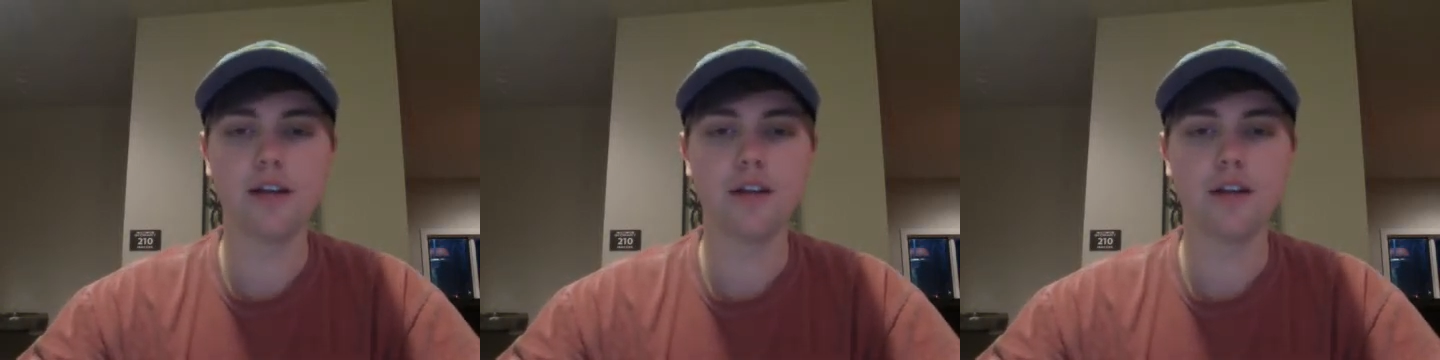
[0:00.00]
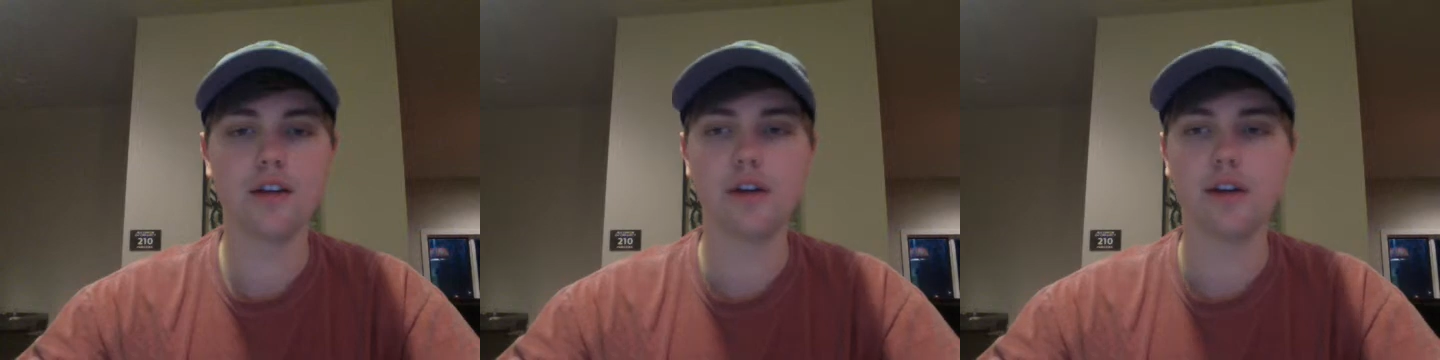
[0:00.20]

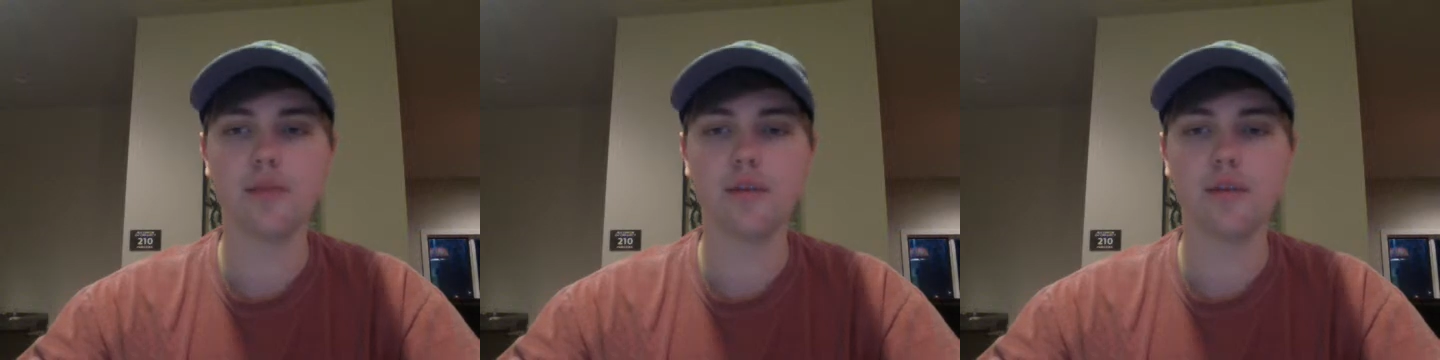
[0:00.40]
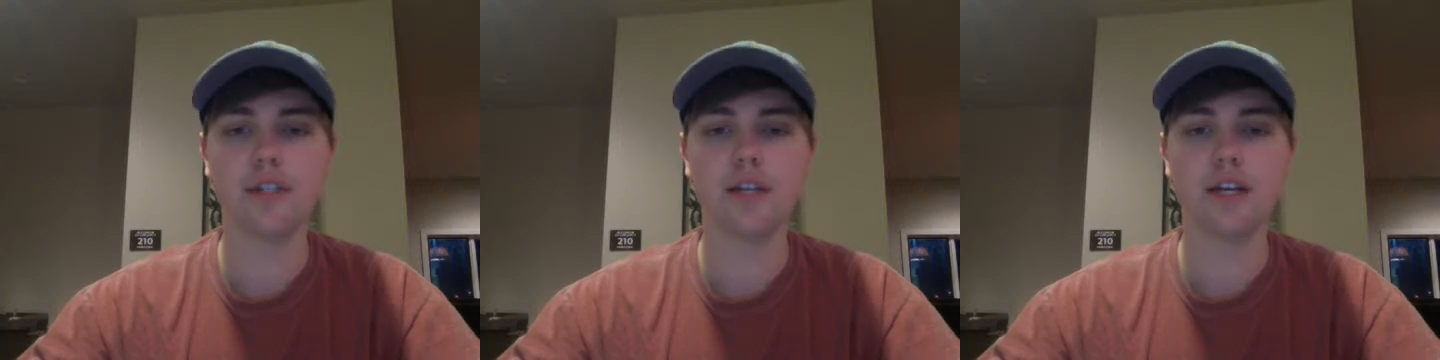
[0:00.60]
it can
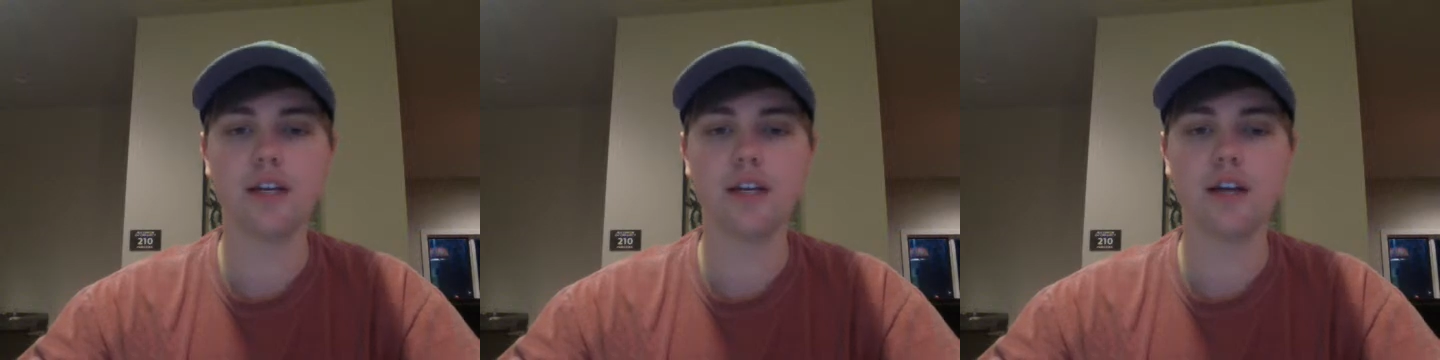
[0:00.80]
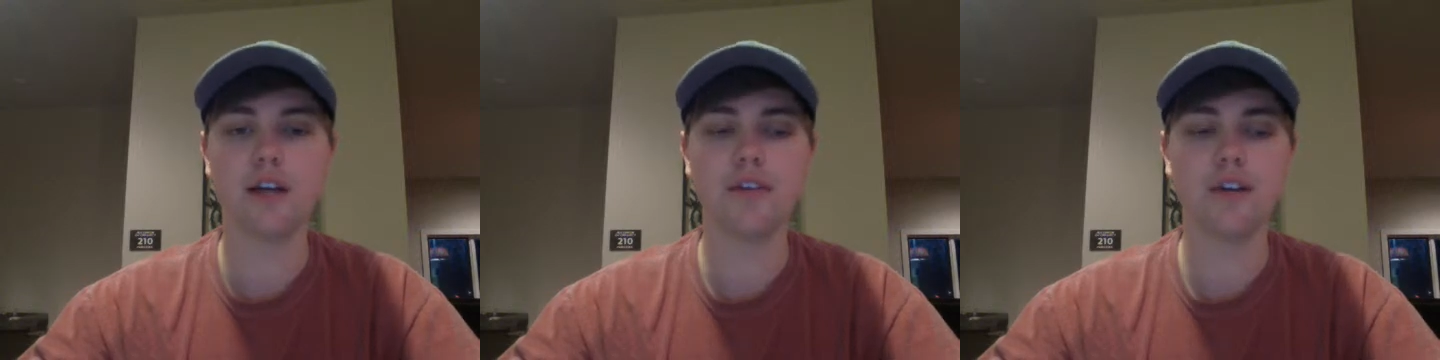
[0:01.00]
be
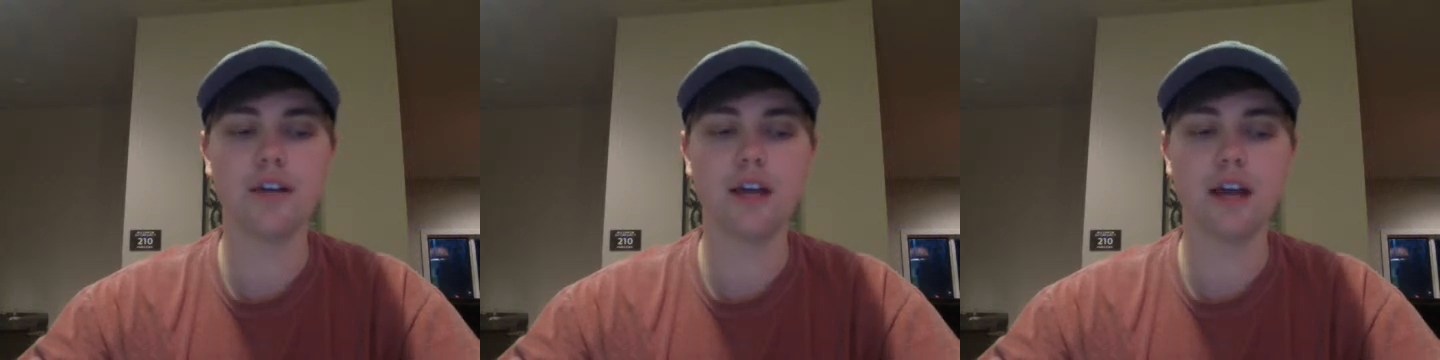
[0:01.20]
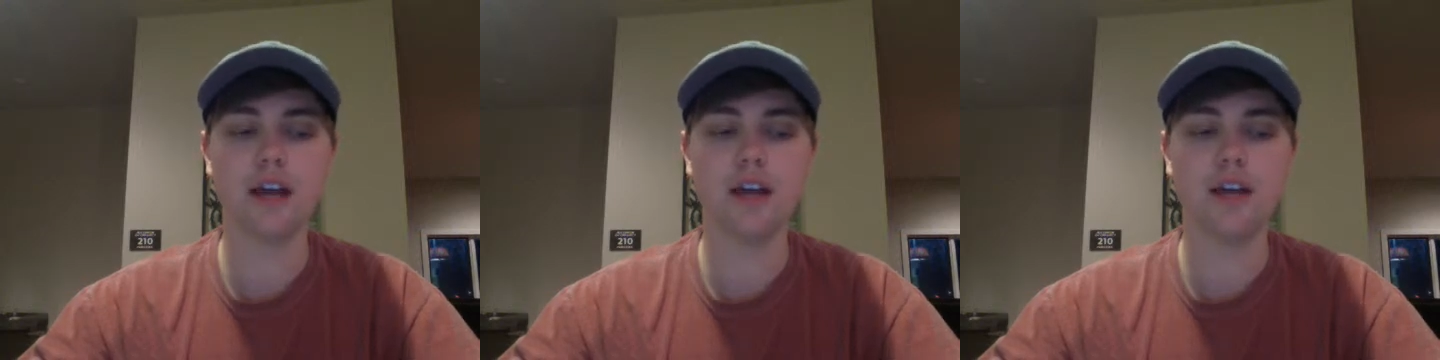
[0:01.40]
seen every
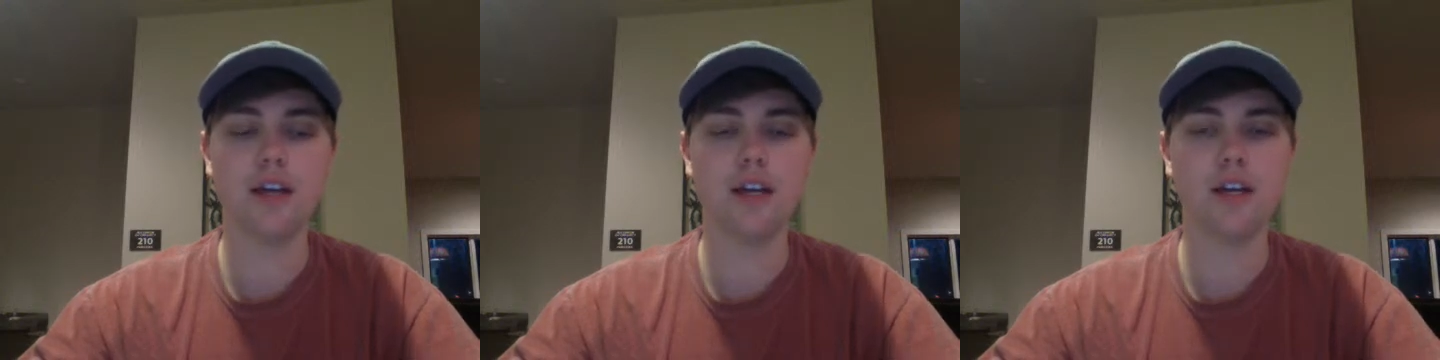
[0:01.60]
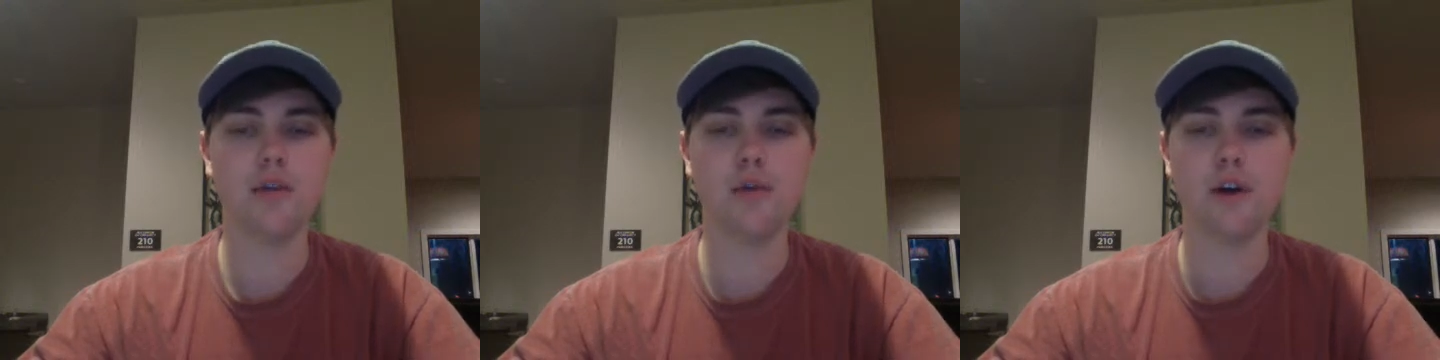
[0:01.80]
day,
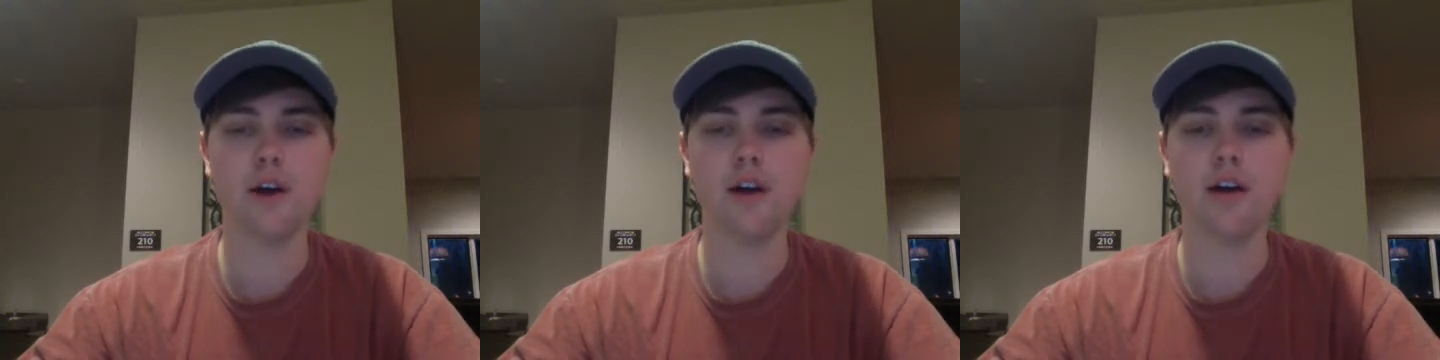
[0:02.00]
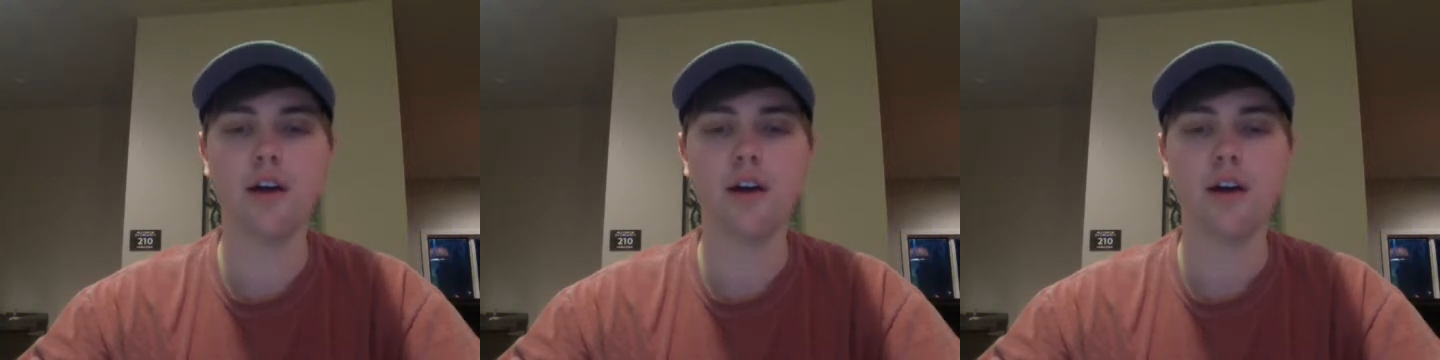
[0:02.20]

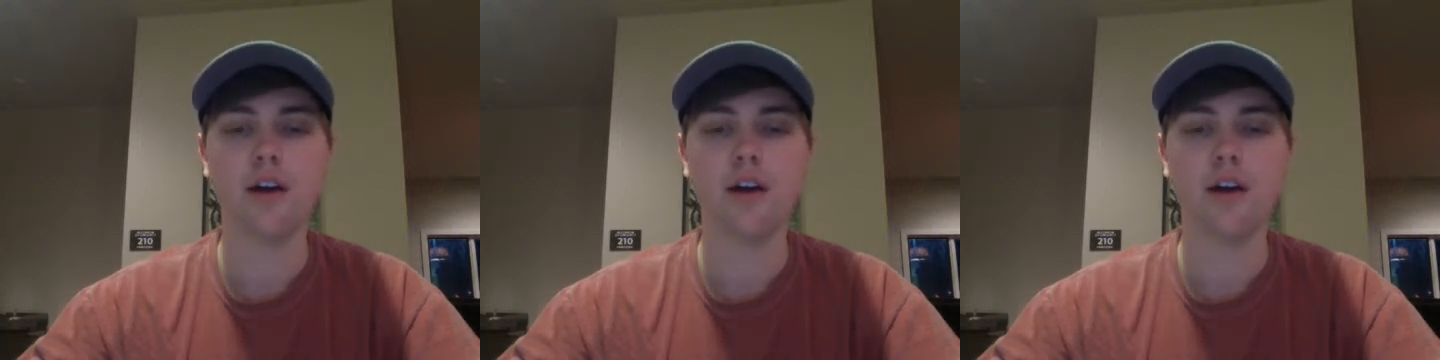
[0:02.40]
anywhere.